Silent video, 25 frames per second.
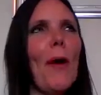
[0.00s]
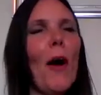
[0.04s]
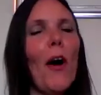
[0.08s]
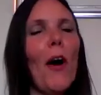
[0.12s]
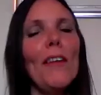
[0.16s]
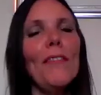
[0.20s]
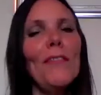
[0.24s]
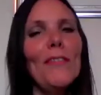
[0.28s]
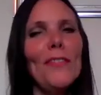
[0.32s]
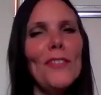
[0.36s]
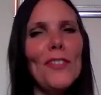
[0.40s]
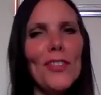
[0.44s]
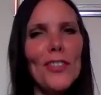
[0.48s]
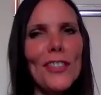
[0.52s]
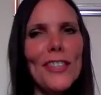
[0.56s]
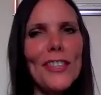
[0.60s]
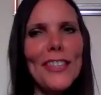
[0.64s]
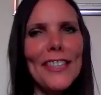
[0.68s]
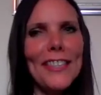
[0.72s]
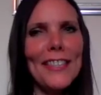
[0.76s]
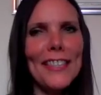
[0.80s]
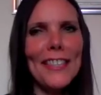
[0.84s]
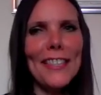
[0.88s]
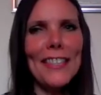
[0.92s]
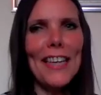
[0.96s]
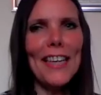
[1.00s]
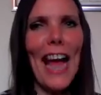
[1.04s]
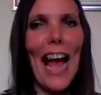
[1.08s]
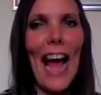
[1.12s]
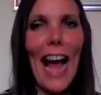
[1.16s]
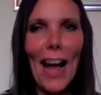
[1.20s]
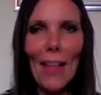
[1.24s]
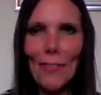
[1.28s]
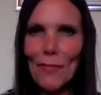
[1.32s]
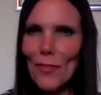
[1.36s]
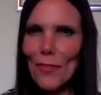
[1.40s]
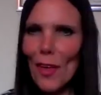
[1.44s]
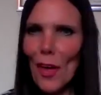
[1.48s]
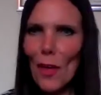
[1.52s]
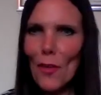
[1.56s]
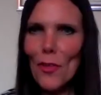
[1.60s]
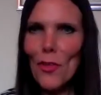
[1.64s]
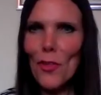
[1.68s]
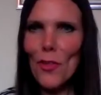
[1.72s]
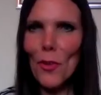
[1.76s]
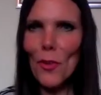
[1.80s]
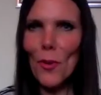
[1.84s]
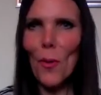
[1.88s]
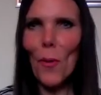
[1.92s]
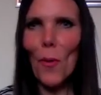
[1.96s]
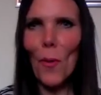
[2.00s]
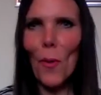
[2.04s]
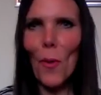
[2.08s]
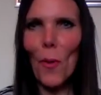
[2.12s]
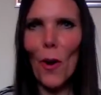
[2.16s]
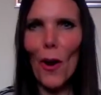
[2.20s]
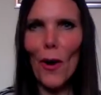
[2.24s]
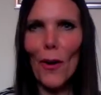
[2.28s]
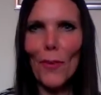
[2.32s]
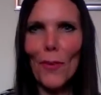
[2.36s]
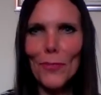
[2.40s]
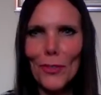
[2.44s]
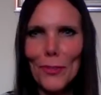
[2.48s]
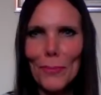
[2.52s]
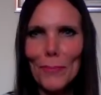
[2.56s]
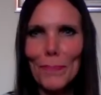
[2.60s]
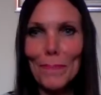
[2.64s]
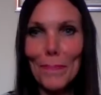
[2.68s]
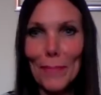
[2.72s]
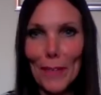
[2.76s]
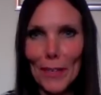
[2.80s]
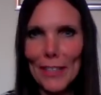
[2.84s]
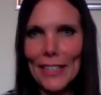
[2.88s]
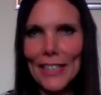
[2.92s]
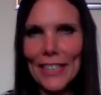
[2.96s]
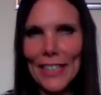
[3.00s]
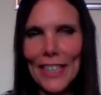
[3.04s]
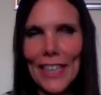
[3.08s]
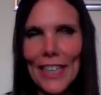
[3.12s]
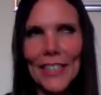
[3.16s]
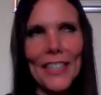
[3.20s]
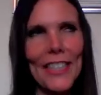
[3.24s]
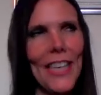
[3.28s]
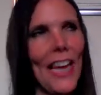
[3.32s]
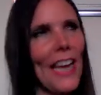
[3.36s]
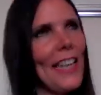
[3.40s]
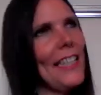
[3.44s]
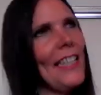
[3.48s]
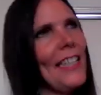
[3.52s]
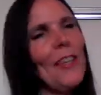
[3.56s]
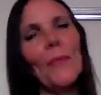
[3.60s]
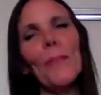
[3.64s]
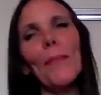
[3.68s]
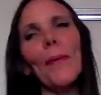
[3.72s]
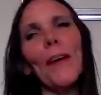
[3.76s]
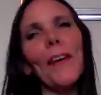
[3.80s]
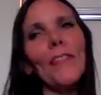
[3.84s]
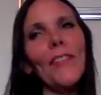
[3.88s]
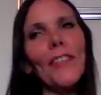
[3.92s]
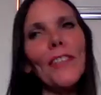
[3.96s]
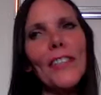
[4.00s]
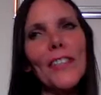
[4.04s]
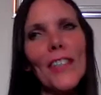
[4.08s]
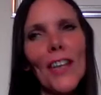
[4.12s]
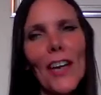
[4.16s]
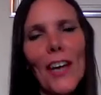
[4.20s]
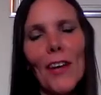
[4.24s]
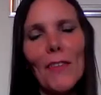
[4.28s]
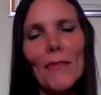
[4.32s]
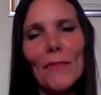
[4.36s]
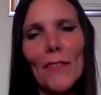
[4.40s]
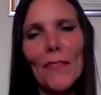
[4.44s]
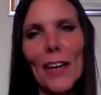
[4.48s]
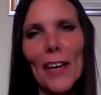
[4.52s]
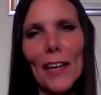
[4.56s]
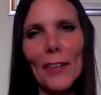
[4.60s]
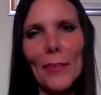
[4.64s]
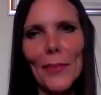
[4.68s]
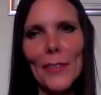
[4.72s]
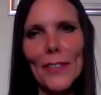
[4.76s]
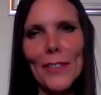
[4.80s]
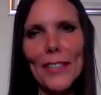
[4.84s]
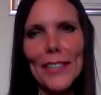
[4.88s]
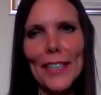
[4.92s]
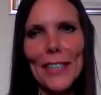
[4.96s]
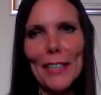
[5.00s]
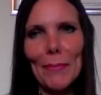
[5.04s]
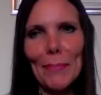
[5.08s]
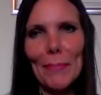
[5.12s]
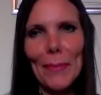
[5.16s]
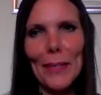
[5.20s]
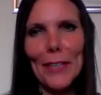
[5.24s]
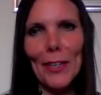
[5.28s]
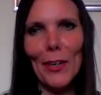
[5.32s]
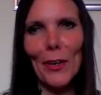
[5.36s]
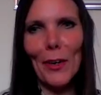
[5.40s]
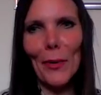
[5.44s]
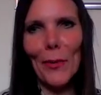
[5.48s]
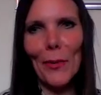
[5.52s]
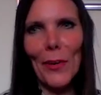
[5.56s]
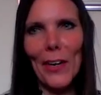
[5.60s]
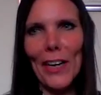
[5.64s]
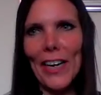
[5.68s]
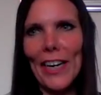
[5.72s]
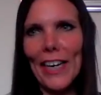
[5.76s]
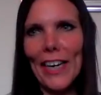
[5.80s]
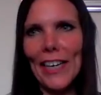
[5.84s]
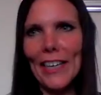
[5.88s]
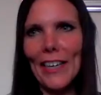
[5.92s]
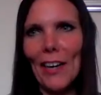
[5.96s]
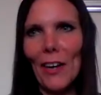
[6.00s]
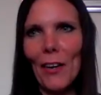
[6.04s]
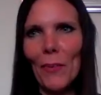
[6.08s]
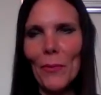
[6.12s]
But I've just had that thought after, telling you about the survey with CPRE.